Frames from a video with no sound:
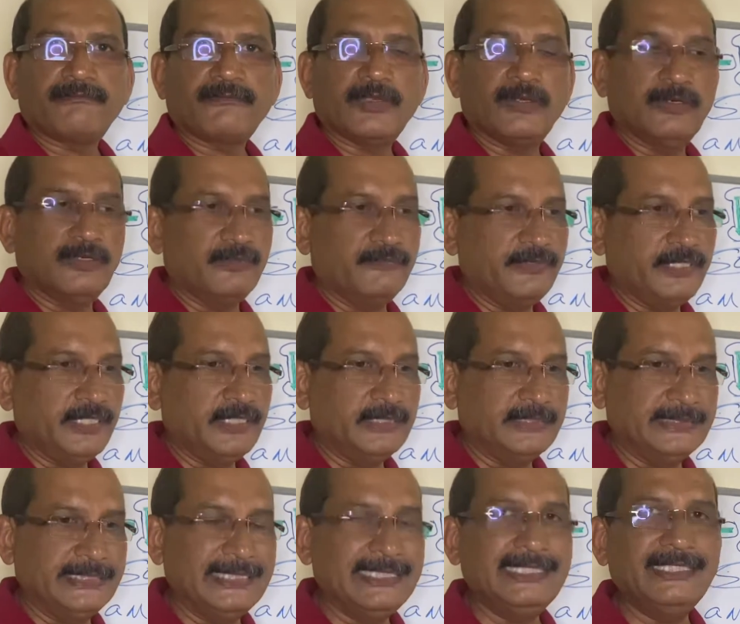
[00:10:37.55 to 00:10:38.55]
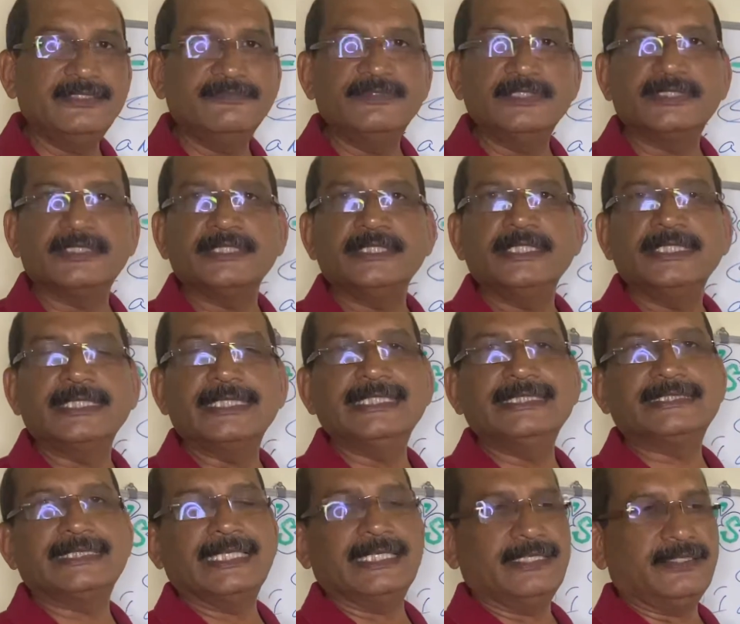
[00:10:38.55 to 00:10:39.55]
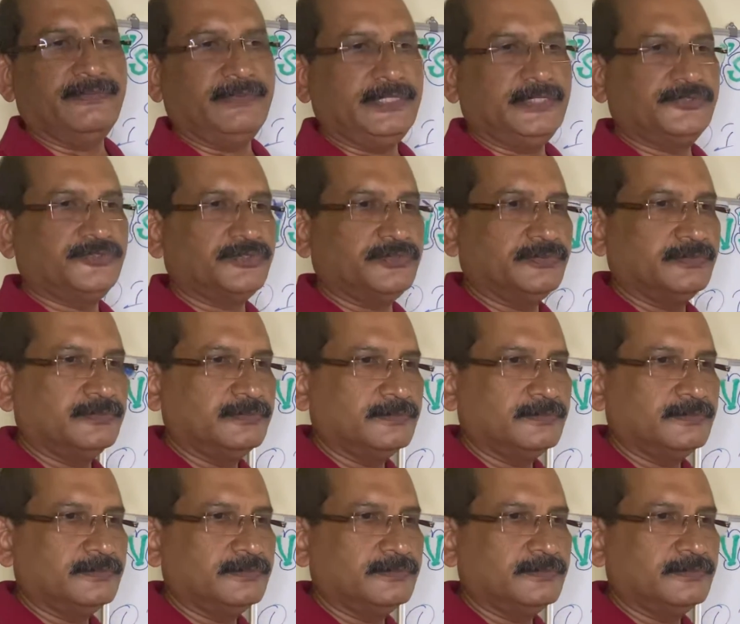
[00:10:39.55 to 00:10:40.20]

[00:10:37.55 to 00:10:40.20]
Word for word: or while dealing with English language